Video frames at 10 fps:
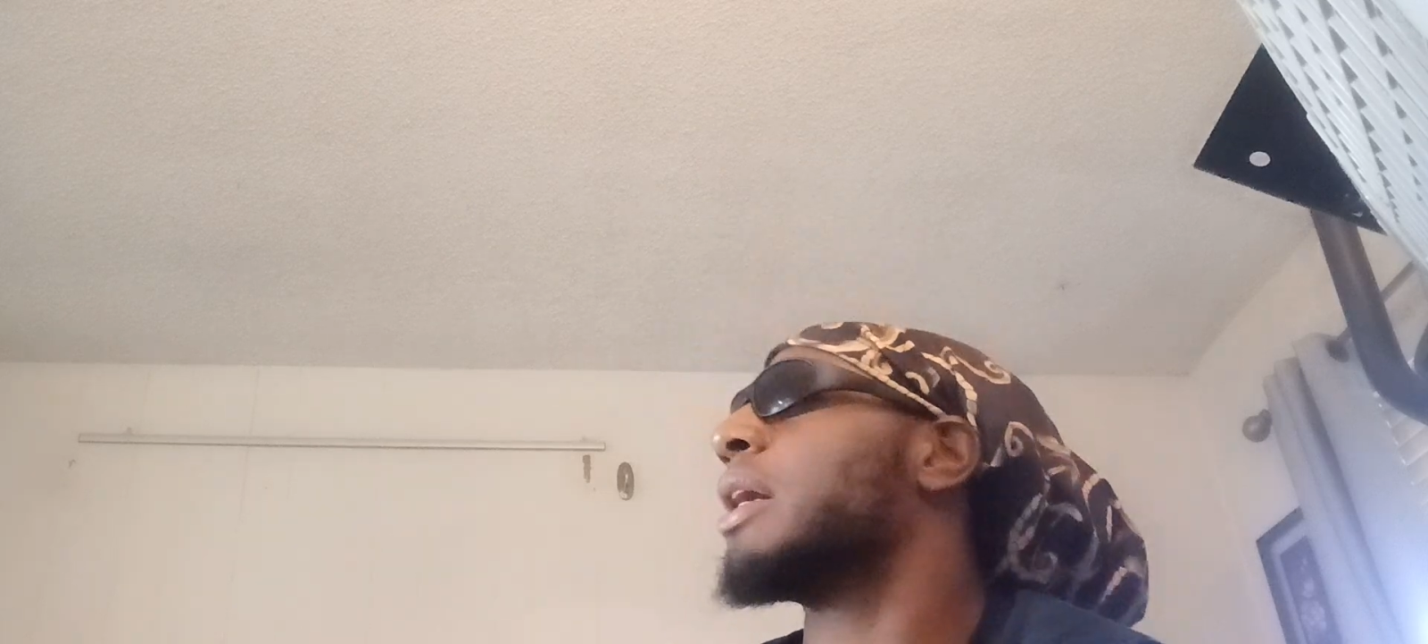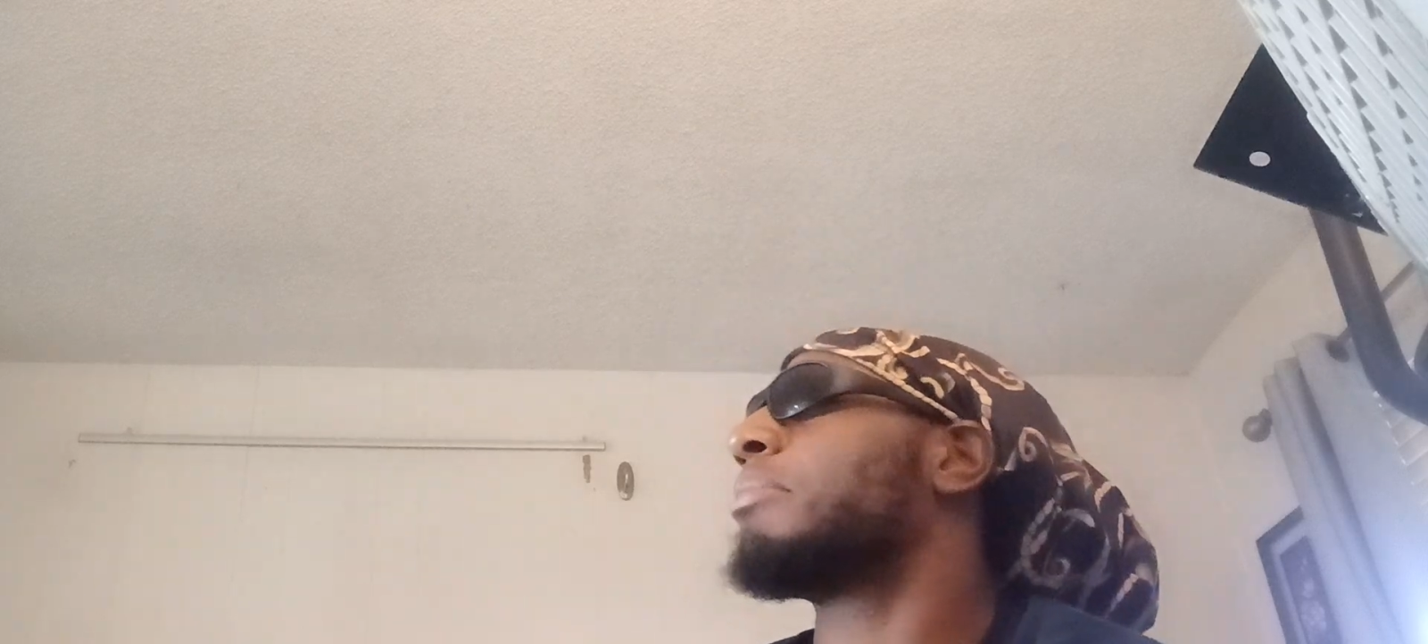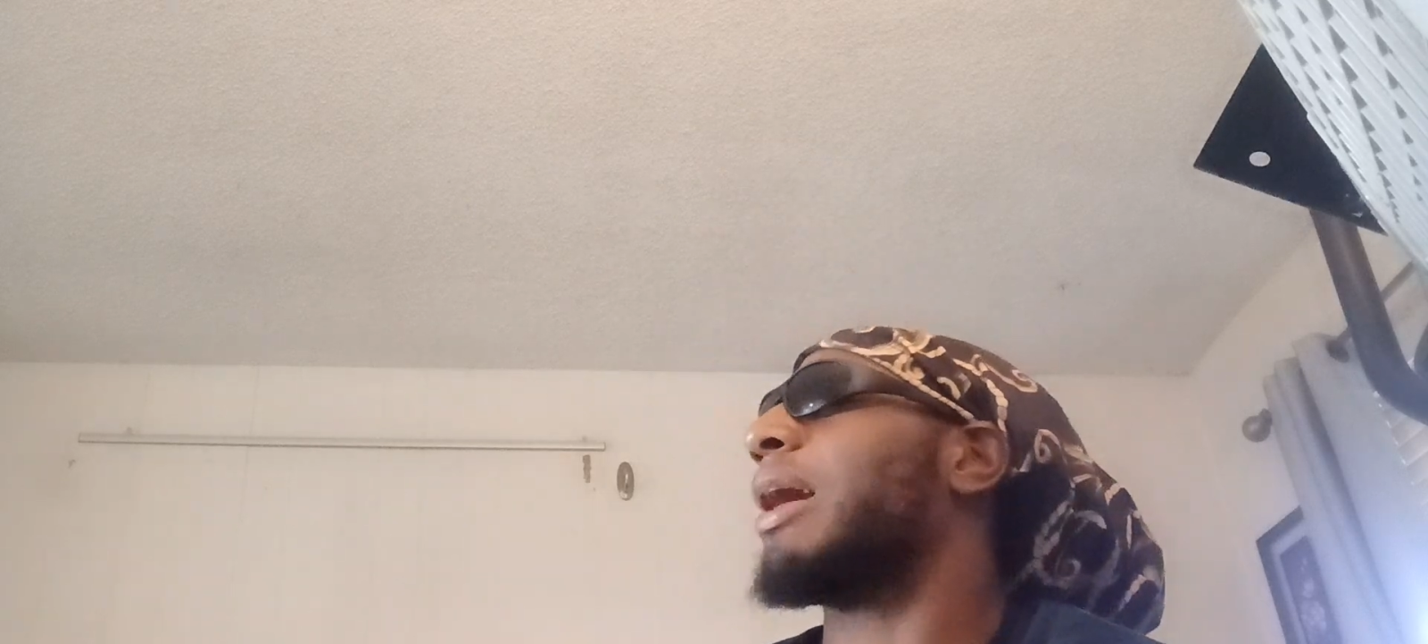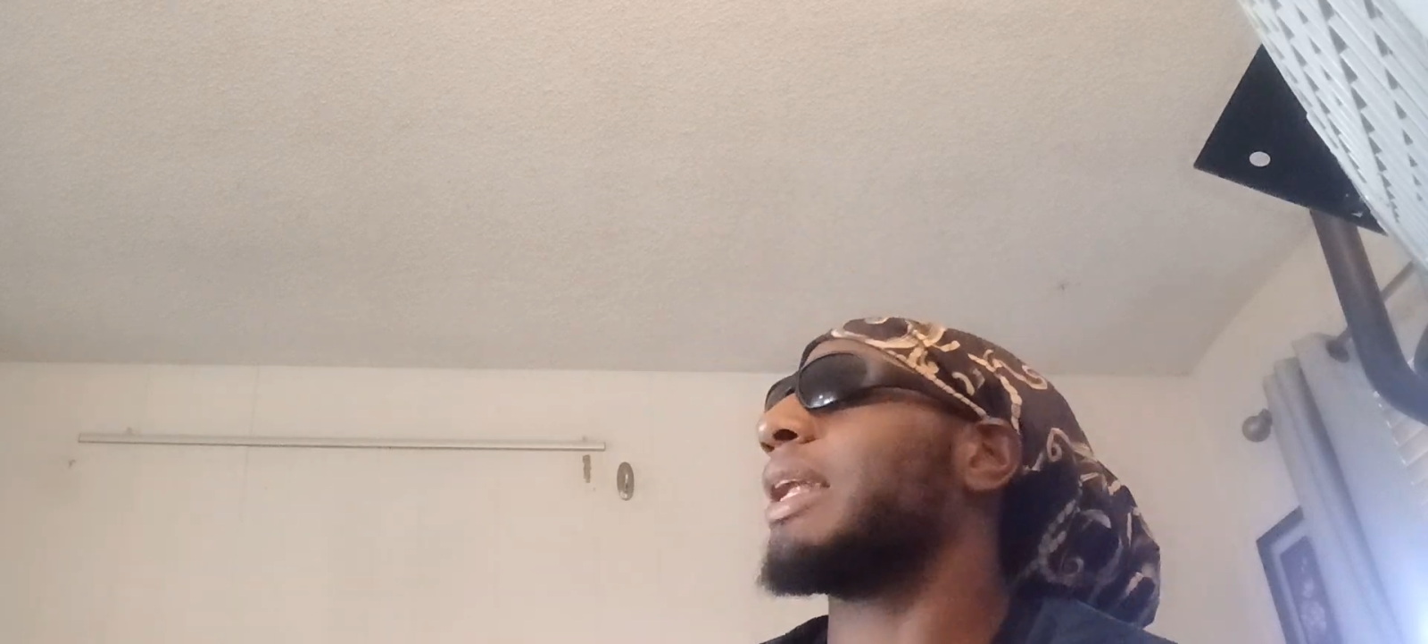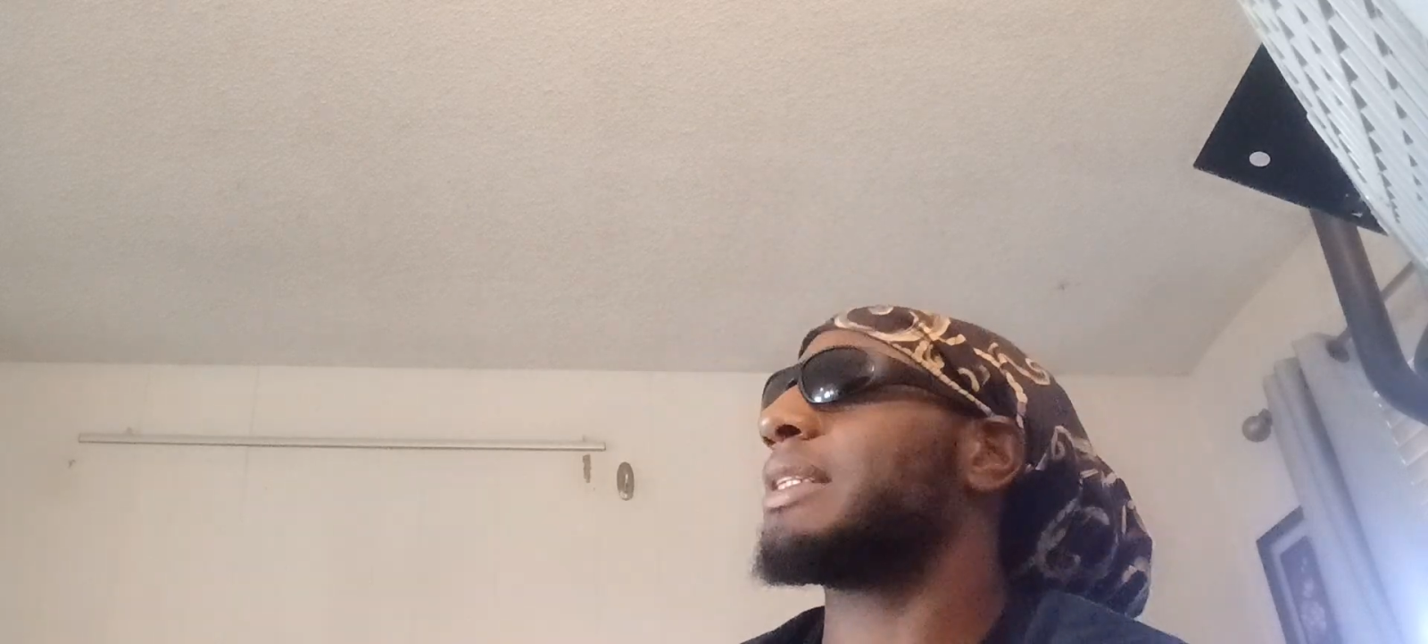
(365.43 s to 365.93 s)

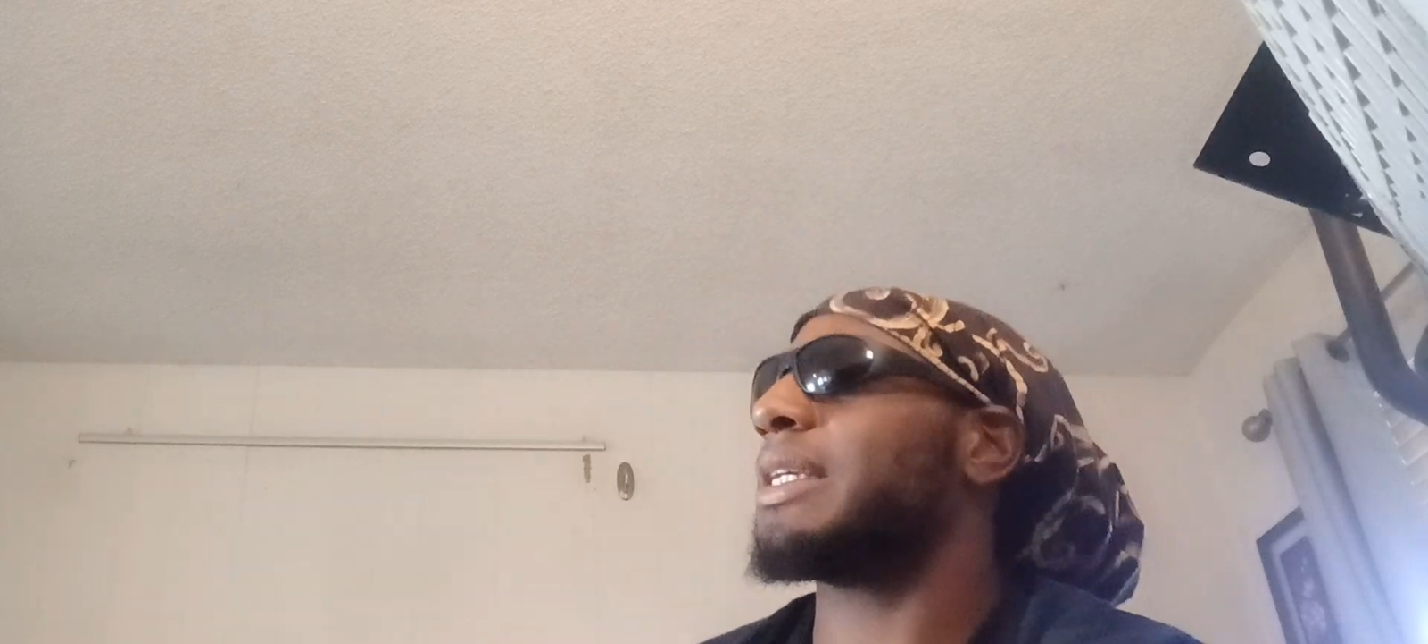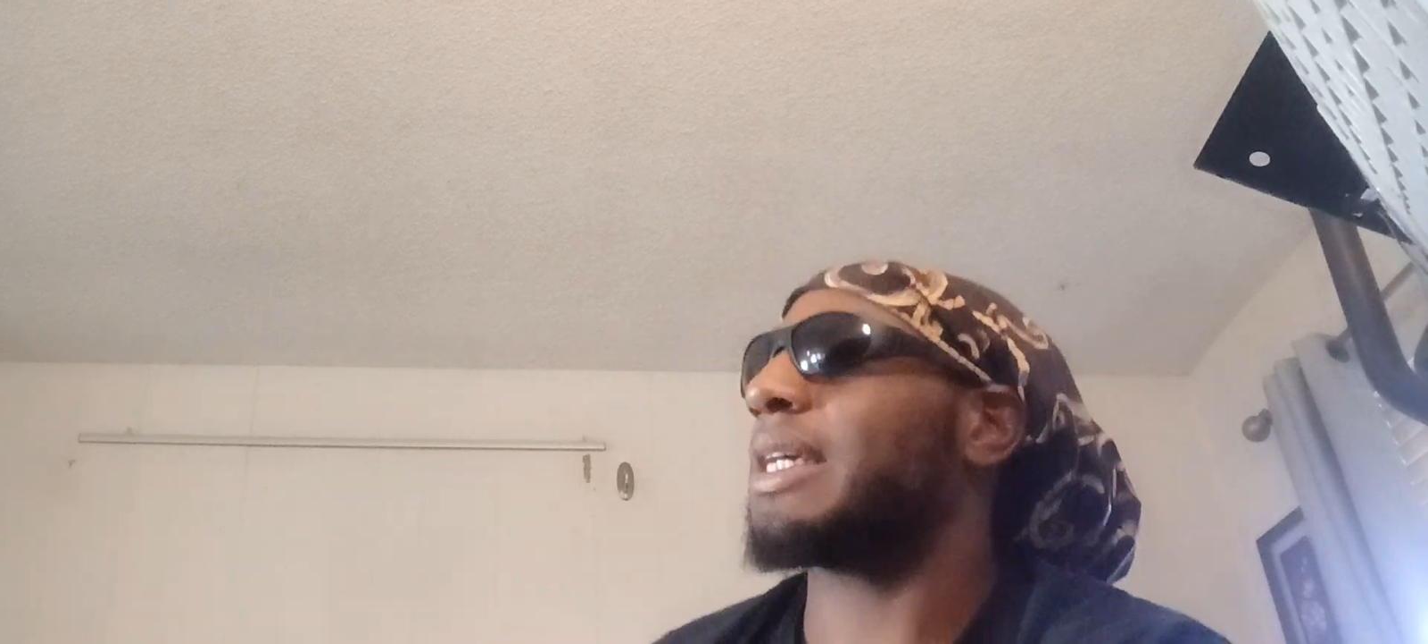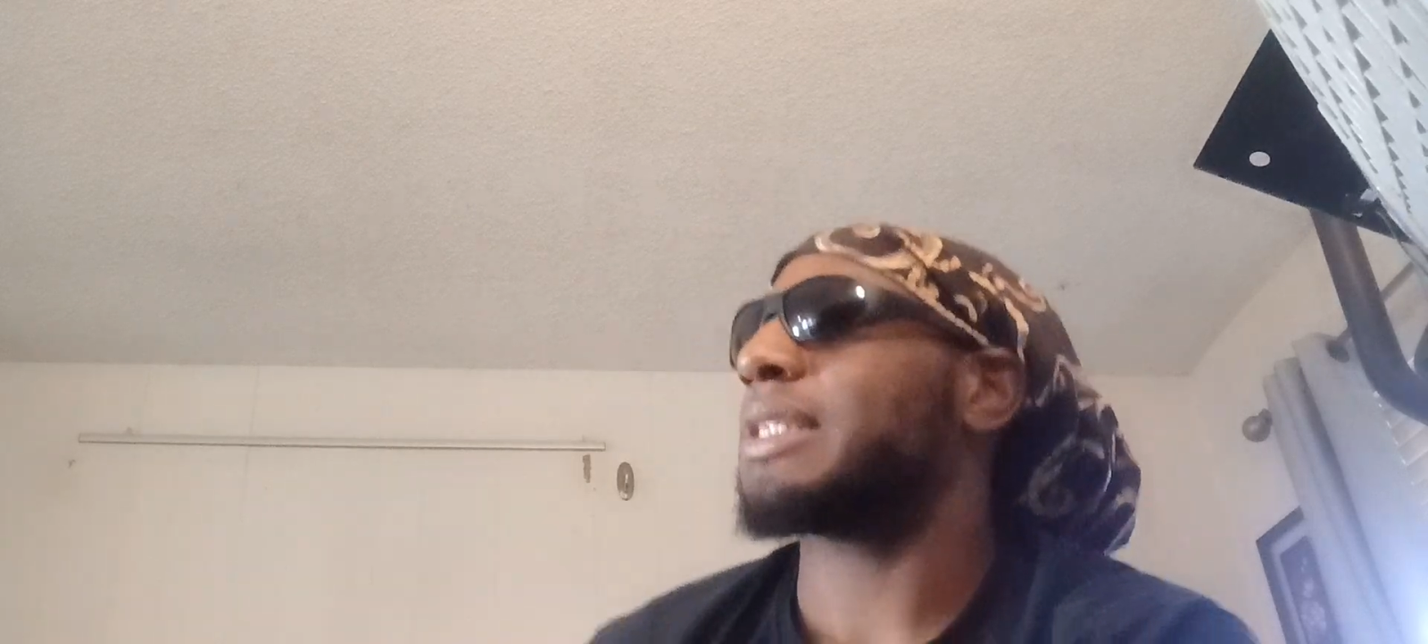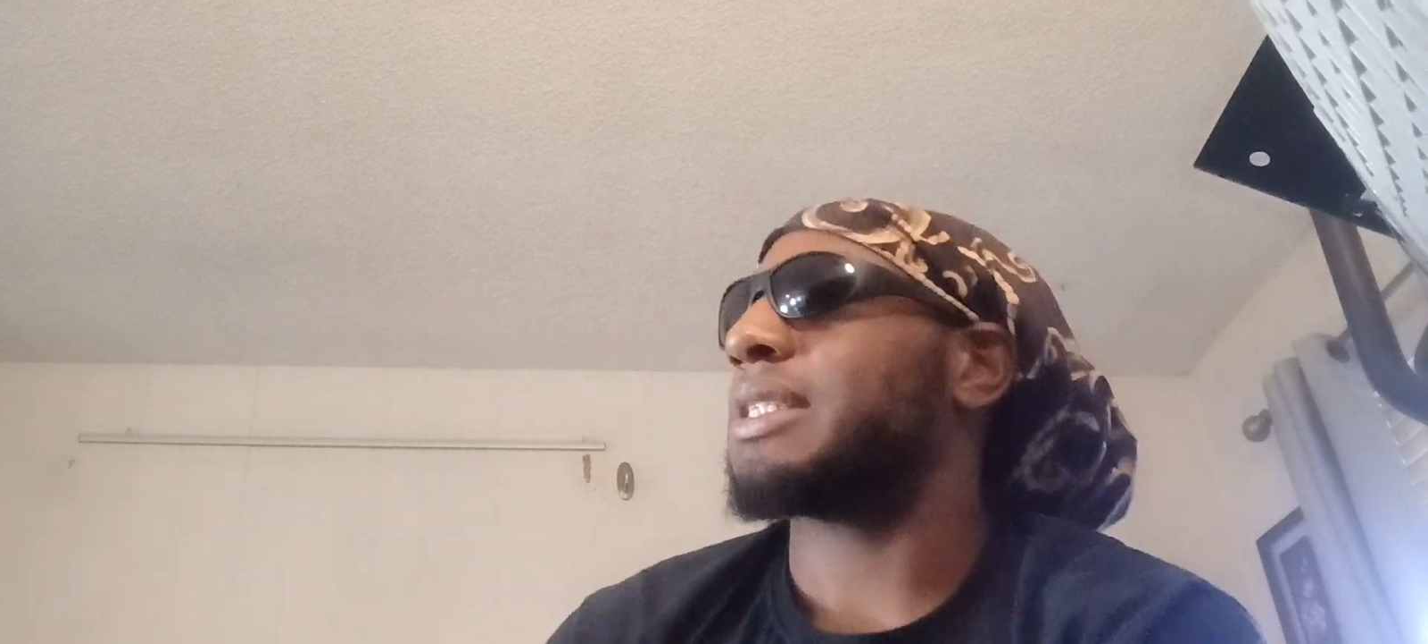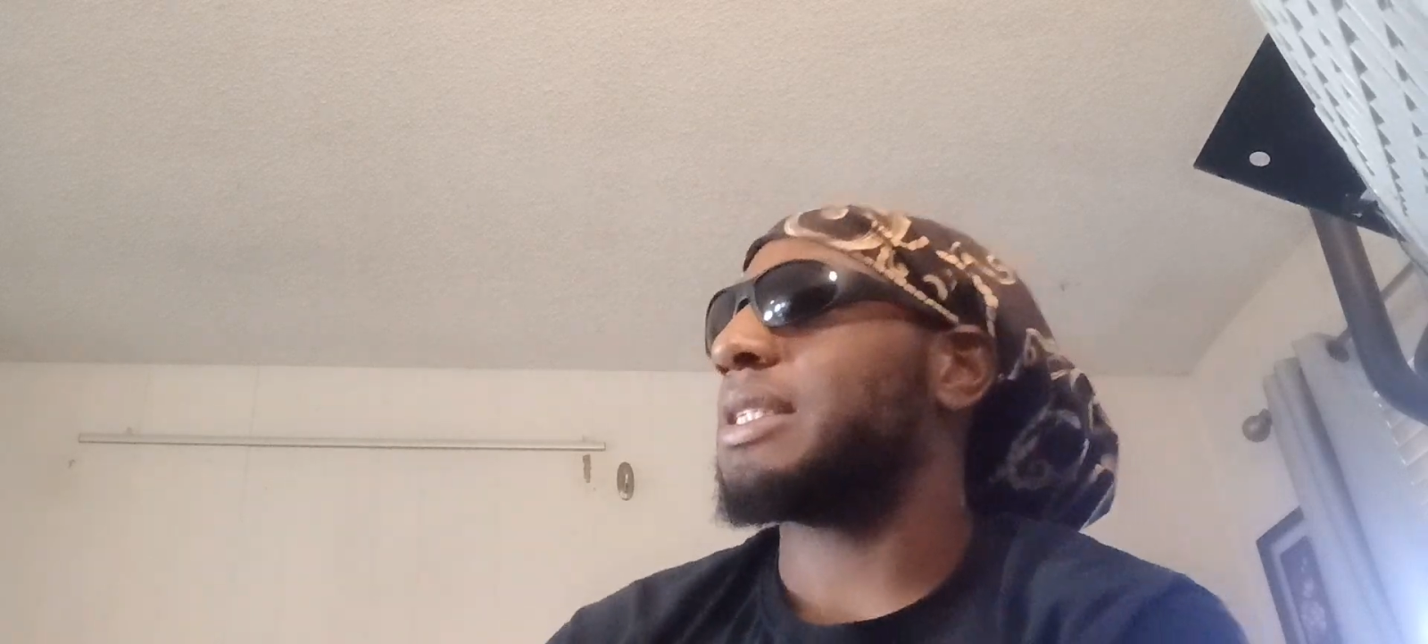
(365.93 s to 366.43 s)

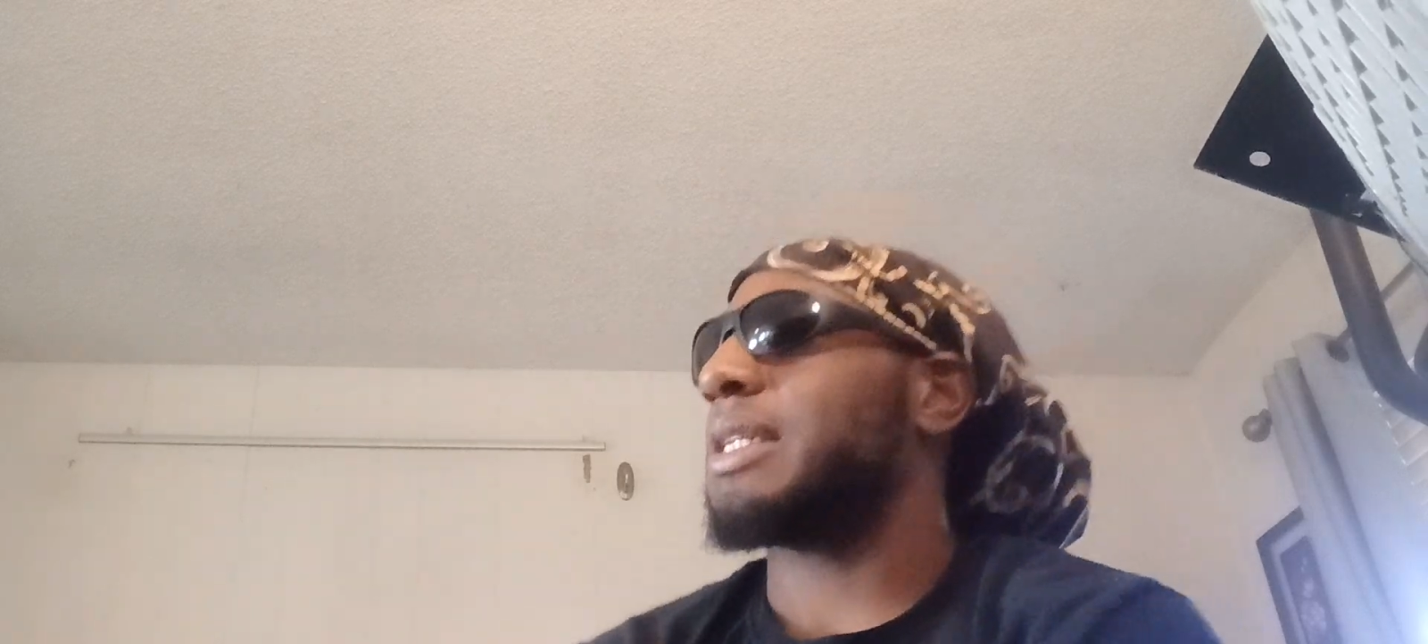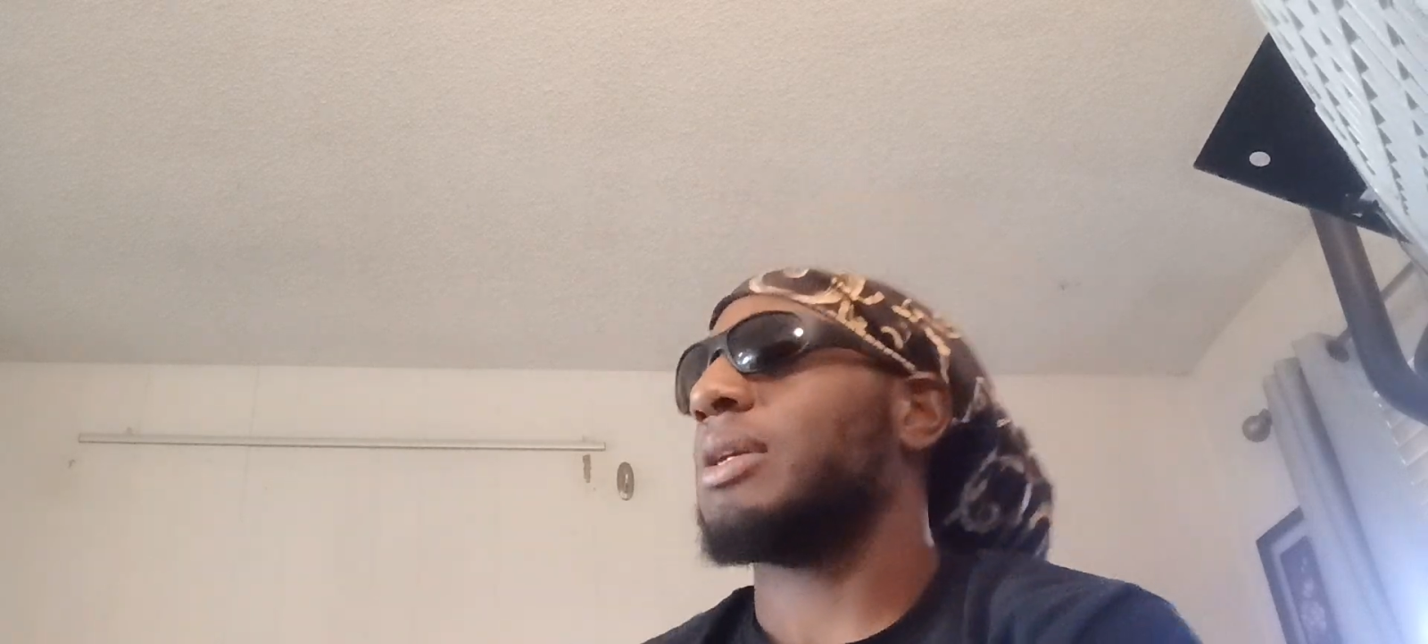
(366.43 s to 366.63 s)
Politics.